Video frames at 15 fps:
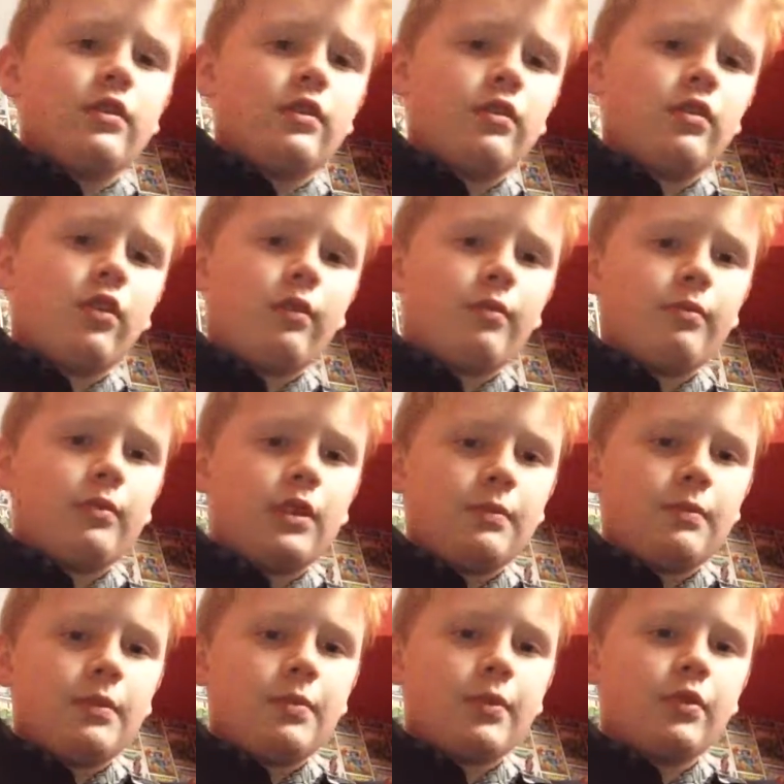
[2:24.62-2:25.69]
Not many
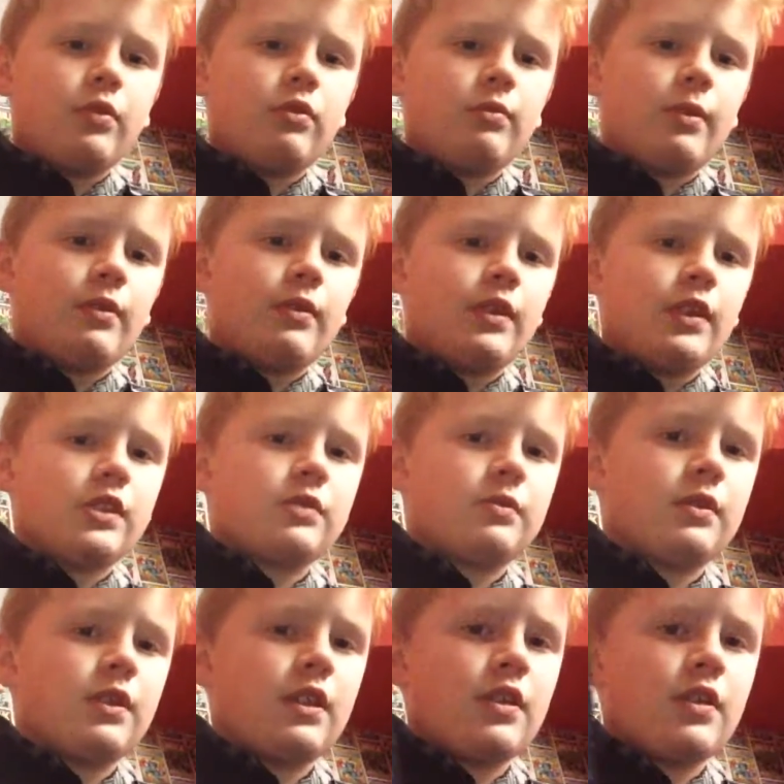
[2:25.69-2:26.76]
people know about this
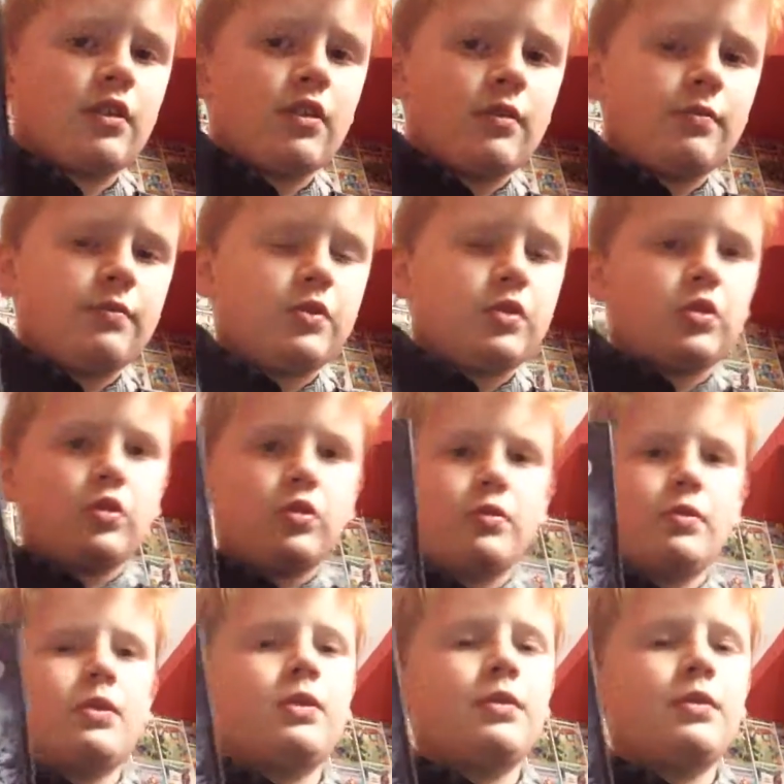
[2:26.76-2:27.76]
one either, so